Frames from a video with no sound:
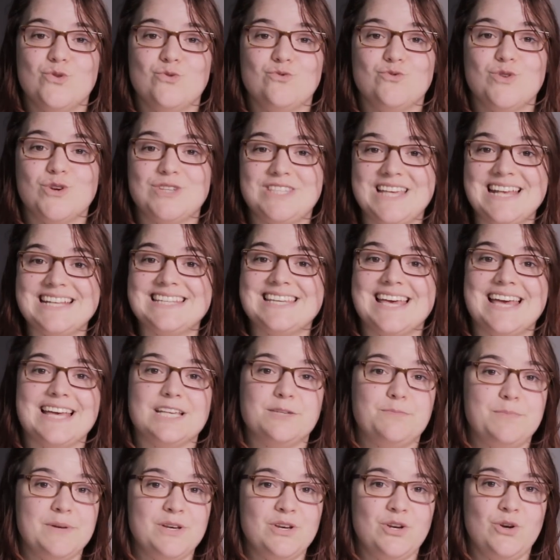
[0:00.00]
Rosetta
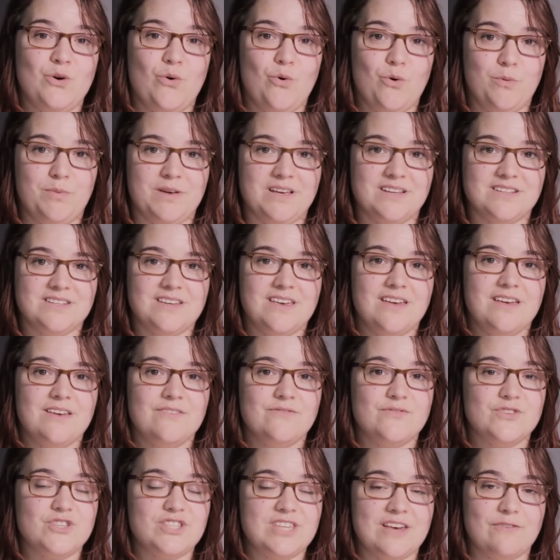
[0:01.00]
has been in orbit
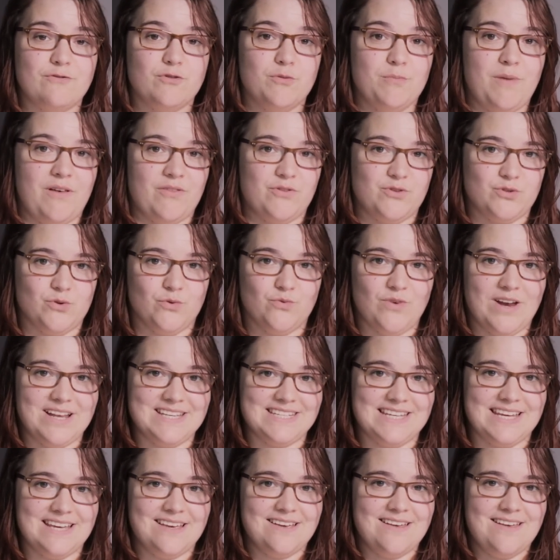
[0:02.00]
for several months
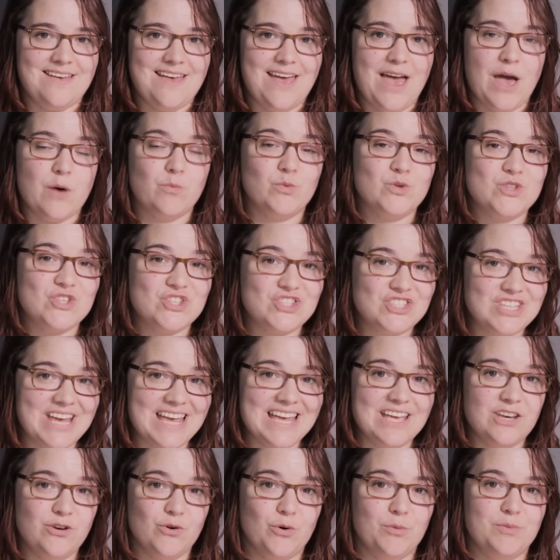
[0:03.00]
already, and will
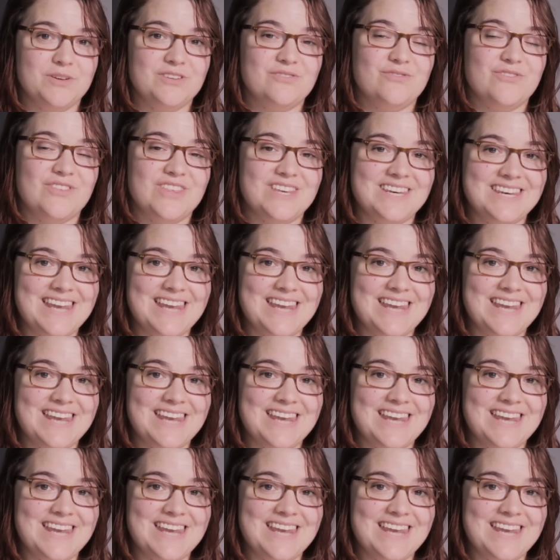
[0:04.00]
stay in orbit for the